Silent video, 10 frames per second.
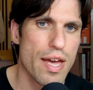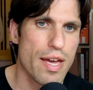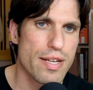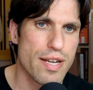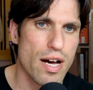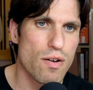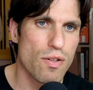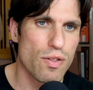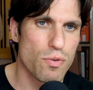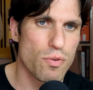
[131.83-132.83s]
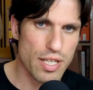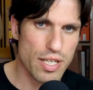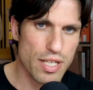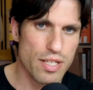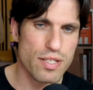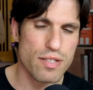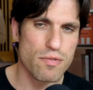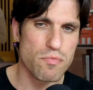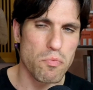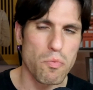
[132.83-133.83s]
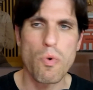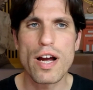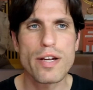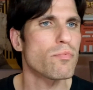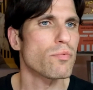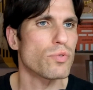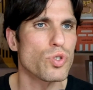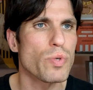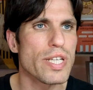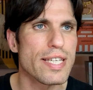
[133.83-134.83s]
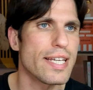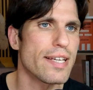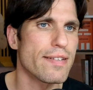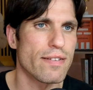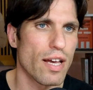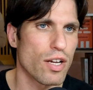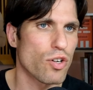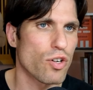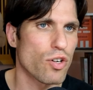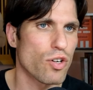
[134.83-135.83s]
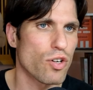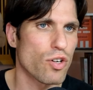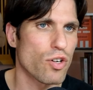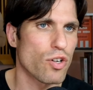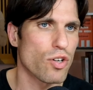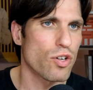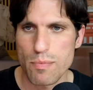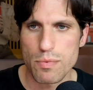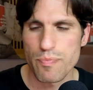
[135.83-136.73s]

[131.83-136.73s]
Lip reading: Now, the question is, why do we need a connector for all these times?